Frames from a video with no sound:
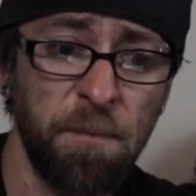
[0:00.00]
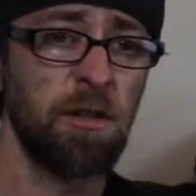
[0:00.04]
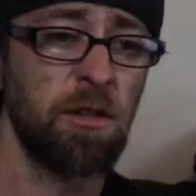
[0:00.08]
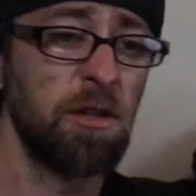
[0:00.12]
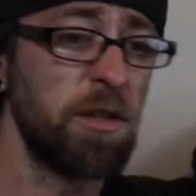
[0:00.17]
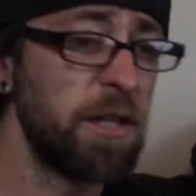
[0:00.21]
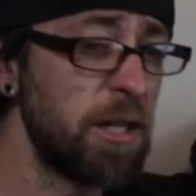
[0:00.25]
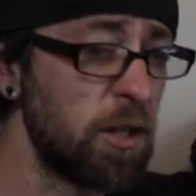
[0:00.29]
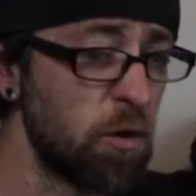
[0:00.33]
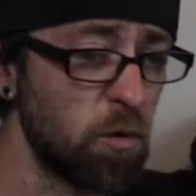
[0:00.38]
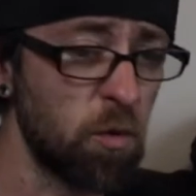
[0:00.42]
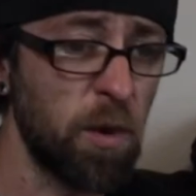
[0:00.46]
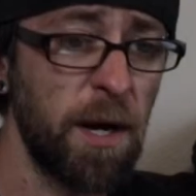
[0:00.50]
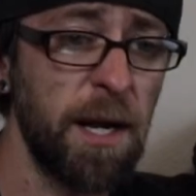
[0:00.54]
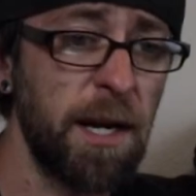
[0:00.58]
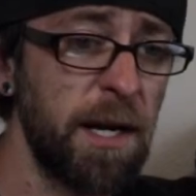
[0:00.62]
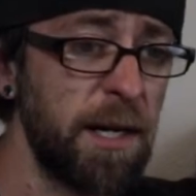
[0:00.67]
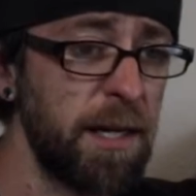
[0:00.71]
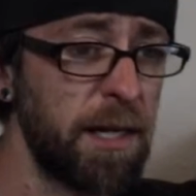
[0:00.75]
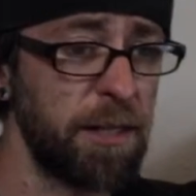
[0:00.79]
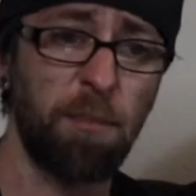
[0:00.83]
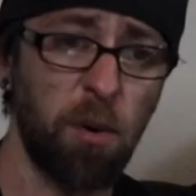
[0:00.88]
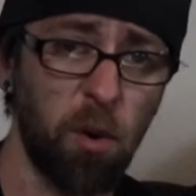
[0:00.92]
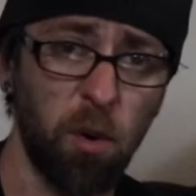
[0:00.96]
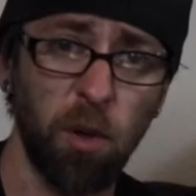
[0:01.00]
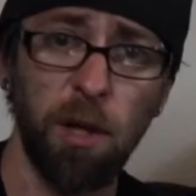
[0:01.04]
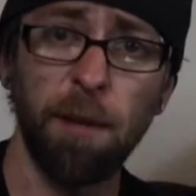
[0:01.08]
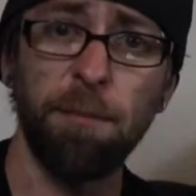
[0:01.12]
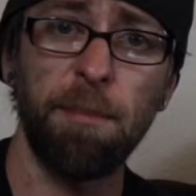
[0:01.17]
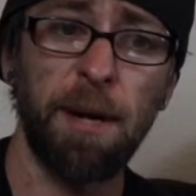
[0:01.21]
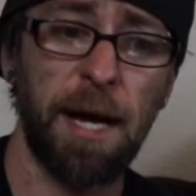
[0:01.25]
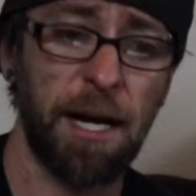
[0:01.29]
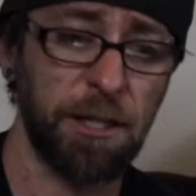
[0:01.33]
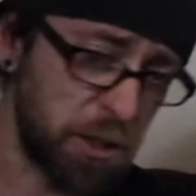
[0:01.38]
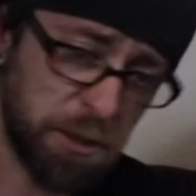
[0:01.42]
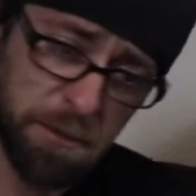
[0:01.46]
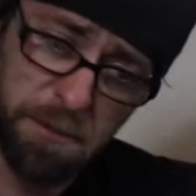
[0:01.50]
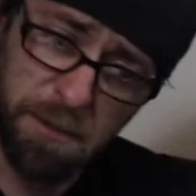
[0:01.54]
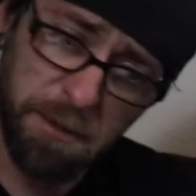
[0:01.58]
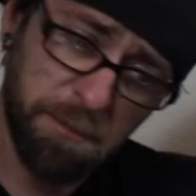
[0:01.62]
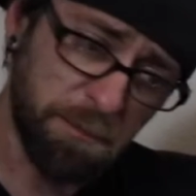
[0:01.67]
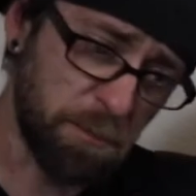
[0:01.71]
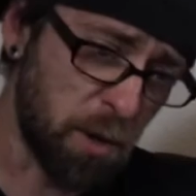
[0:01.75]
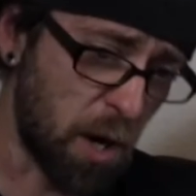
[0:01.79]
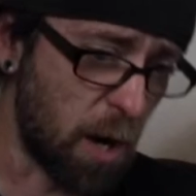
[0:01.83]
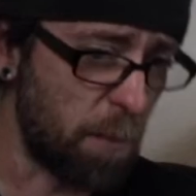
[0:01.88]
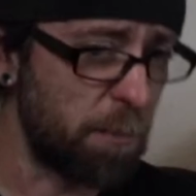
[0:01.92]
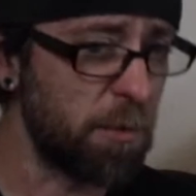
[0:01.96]
You need to rein it in, pull it back, just
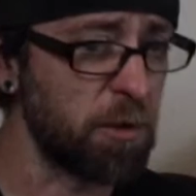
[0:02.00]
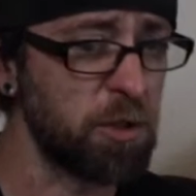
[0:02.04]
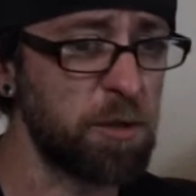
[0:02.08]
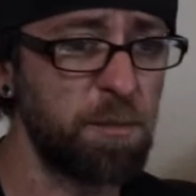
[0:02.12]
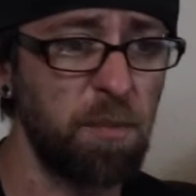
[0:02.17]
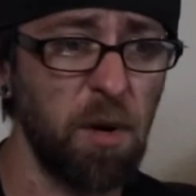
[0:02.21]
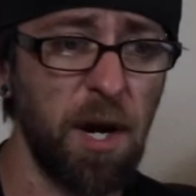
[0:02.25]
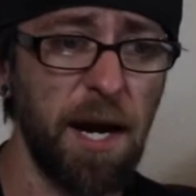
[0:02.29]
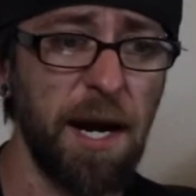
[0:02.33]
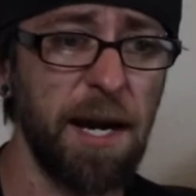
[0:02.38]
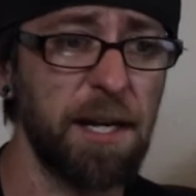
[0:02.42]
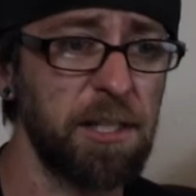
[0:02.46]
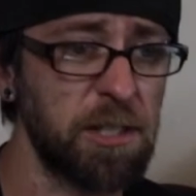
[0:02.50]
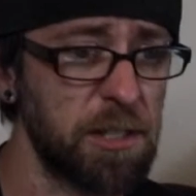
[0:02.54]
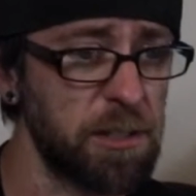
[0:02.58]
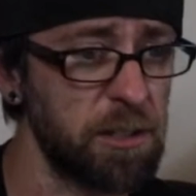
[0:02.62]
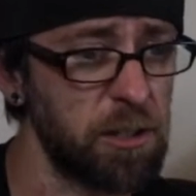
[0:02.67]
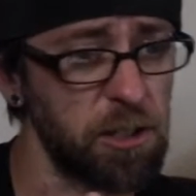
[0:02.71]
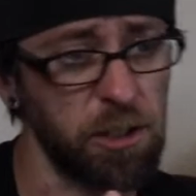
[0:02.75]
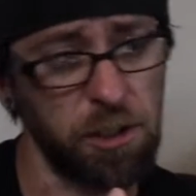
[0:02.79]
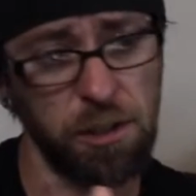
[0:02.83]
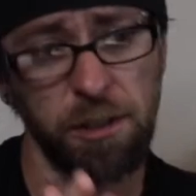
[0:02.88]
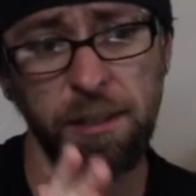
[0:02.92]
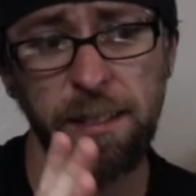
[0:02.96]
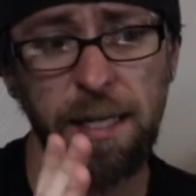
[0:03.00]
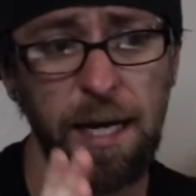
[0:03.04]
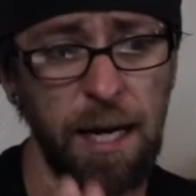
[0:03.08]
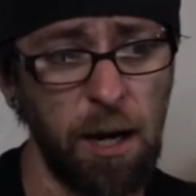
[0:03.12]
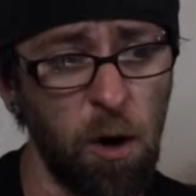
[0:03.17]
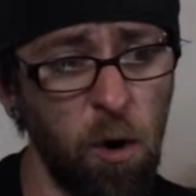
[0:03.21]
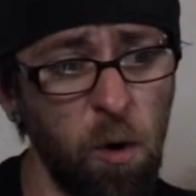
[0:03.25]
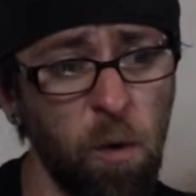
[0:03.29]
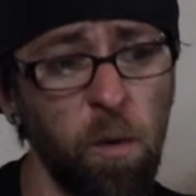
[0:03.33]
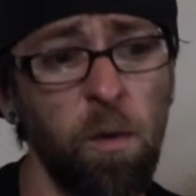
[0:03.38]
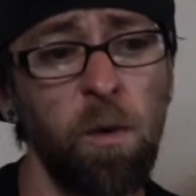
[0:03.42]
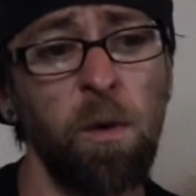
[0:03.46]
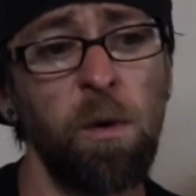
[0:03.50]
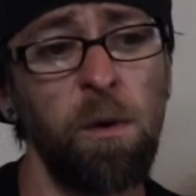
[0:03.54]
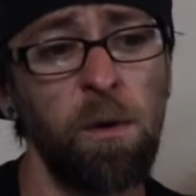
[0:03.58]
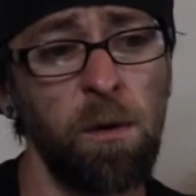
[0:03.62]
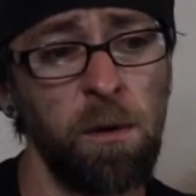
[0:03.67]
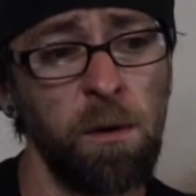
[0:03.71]
pump those brakes and just say, oh,